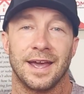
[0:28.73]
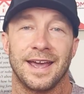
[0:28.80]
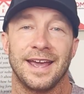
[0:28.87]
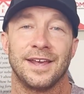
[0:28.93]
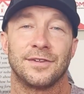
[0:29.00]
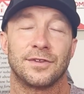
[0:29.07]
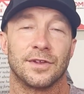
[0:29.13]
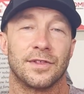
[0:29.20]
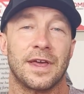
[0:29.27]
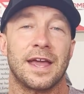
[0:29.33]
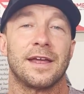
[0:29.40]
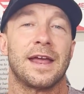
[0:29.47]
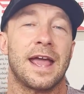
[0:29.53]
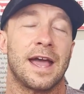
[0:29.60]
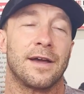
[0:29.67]
is to
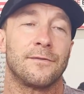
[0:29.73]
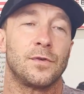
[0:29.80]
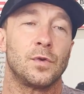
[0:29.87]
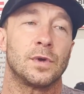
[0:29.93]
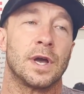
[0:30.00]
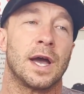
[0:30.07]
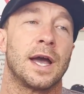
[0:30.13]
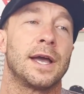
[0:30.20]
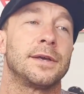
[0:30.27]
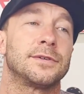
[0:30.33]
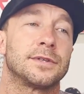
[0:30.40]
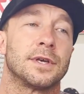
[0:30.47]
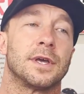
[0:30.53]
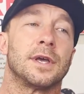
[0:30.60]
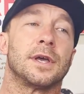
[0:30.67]
have you
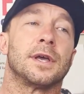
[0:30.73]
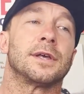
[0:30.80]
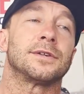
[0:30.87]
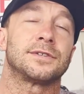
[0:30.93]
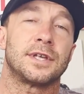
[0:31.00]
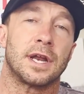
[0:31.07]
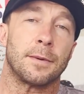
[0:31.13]
guys set